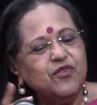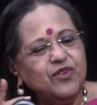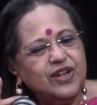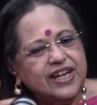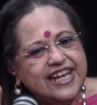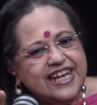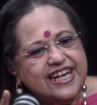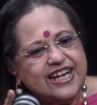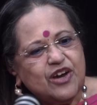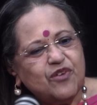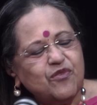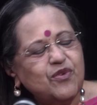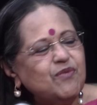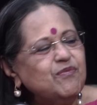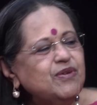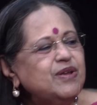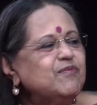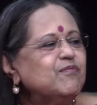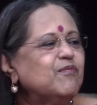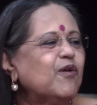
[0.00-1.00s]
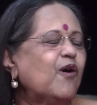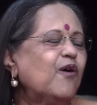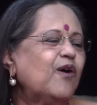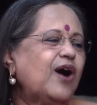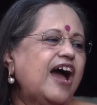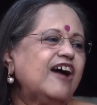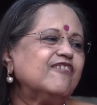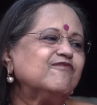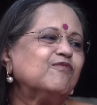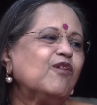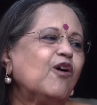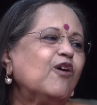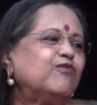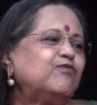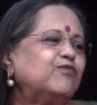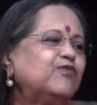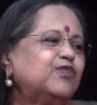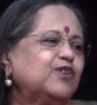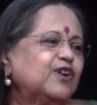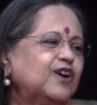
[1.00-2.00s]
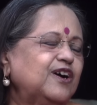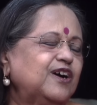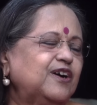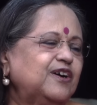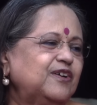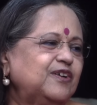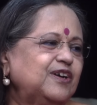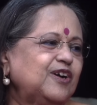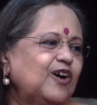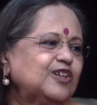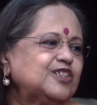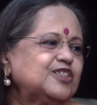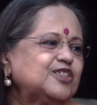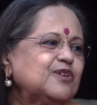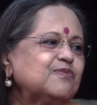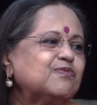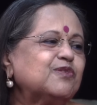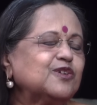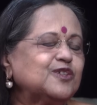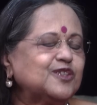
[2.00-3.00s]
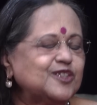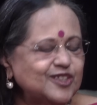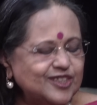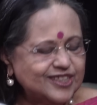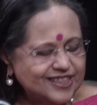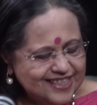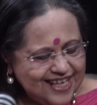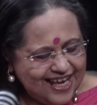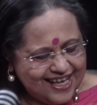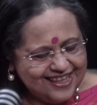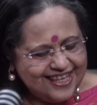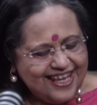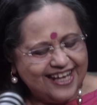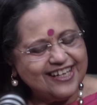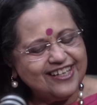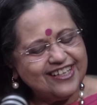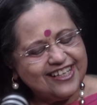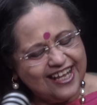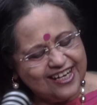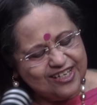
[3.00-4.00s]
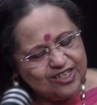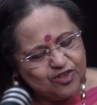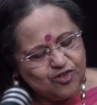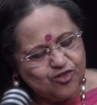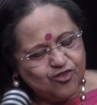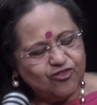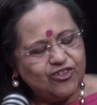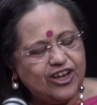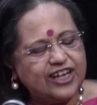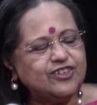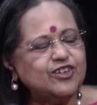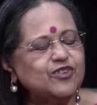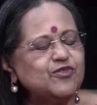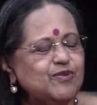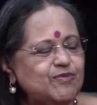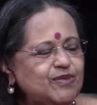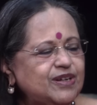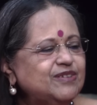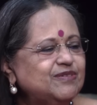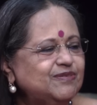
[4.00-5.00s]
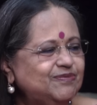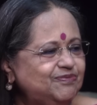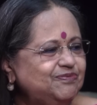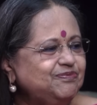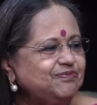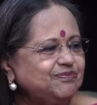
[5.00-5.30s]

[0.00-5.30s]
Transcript: leaner women more have more pro- osteoporosis and then than do fatter women.